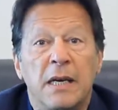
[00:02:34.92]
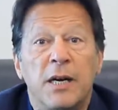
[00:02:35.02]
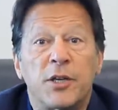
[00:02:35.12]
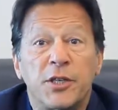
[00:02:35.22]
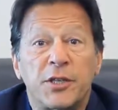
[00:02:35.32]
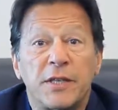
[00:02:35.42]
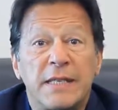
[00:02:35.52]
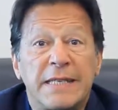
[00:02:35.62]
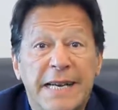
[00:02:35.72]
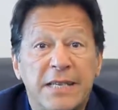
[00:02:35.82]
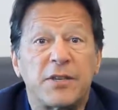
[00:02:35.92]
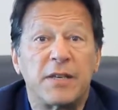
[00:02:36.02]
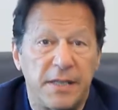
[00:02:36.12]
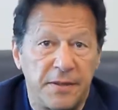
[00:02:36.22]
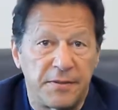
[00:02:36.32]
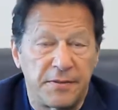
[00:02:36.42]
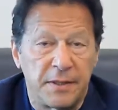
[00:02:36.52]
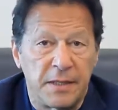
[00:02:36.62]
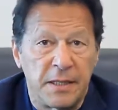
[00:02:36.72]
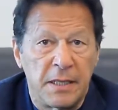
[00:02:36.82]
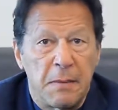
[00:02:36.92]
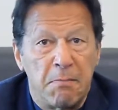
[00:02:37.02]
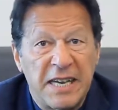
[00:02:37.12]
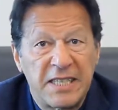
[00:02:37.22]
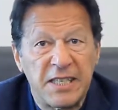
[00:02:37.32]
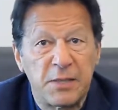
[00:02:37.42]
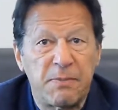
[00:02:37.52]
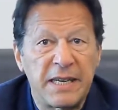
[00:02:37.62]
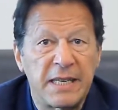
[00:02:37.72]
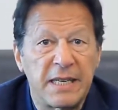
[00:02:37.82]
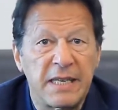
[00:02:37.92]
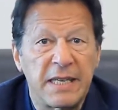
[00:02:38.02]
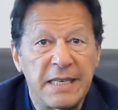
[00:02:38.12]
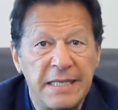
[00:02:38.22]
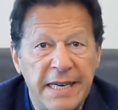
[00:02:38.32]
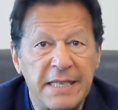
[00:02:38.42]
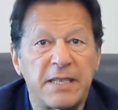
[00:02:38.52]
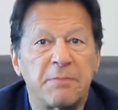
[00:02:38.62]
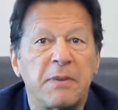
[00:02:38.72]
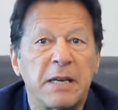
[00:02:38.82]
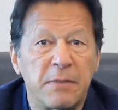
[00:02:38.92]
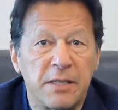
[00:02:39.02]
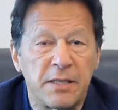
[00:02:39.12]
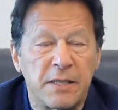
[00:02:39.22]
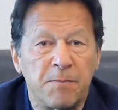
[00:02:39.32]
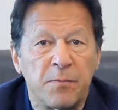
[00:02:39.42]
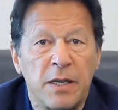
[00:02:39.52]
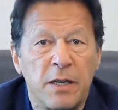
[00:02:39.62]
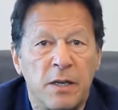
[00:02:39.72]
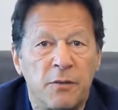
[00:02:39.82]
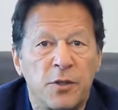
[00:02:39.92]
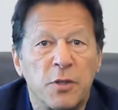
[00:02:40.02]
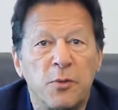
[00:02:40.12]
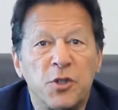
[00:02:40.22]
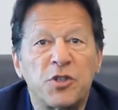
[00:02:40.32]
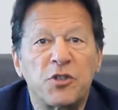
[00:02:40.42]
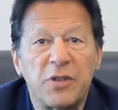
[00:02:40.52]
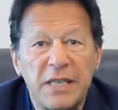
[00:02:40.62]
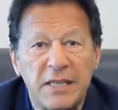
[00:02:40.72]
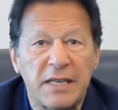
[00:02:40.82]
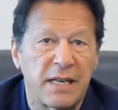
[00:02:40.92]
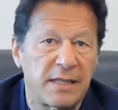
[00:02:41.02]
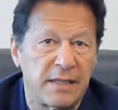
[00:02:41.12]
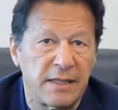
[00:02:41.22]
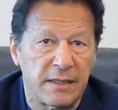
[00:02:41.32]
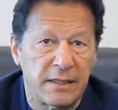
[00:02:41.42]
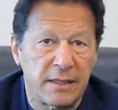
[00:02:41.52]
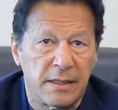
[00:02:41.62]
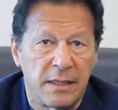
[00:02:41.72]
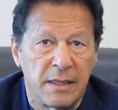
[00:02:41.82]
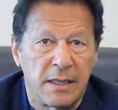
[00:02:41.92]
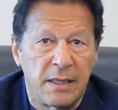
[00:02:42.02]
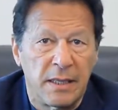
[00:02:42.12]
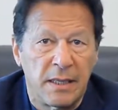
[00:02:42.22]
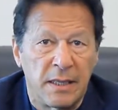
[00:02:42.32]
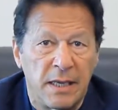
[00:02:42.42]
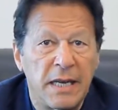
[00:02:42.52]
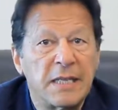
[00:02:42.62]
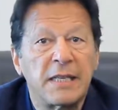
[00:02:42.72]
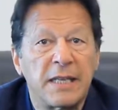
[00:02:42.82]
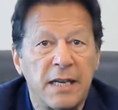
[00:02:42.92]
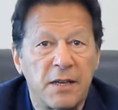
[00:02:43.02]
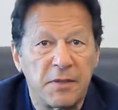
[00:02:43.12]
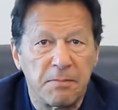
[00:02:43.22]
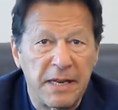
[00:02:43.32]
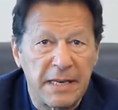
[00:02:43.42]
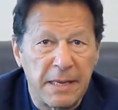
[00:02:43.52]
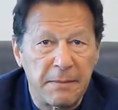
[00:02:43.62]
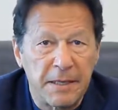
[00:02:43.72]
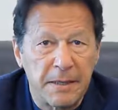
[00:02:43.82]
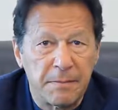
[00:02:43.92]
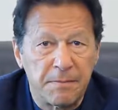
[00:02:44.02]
Additional debt relief by suspending debt repayments for the most stressed countries until the end of the pandemic,